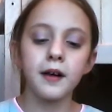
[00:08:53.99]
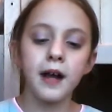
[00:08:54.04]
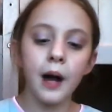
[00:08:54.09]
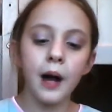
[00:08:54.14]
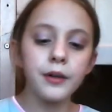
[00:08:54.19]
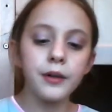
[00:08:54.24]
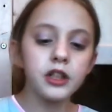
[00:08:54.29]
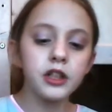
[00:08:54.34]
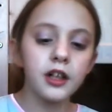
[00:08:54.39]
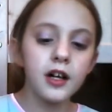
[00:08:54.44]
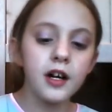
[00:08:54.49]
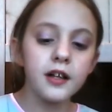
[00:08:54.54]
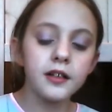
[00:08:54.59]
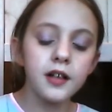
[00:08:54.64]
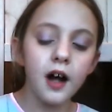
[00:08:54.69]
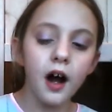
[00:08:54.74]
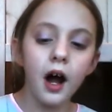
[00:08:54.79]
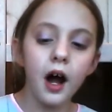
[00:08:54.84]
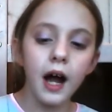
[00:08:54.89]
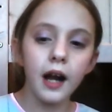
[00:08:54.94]
Now we're just
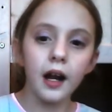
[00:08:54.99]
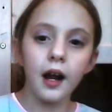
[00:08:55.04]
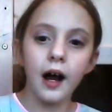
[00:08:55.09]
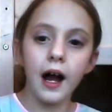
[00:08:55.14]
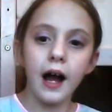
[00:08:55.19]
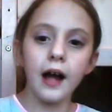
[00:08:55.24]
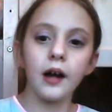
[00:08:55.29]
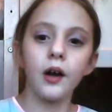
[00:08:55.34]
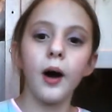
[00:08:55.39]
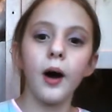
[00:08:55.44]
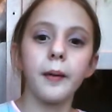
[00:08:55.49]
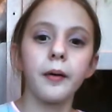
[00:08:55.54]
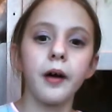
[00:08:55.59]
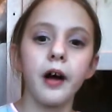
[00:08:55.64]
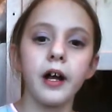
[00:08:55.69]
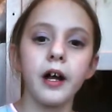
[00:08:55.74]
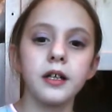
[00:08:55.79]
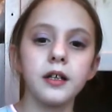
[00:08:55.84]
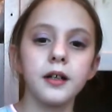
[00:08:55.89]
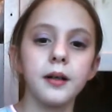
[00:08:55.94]
going to highlight, and I'm
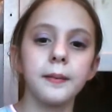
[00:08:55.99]
going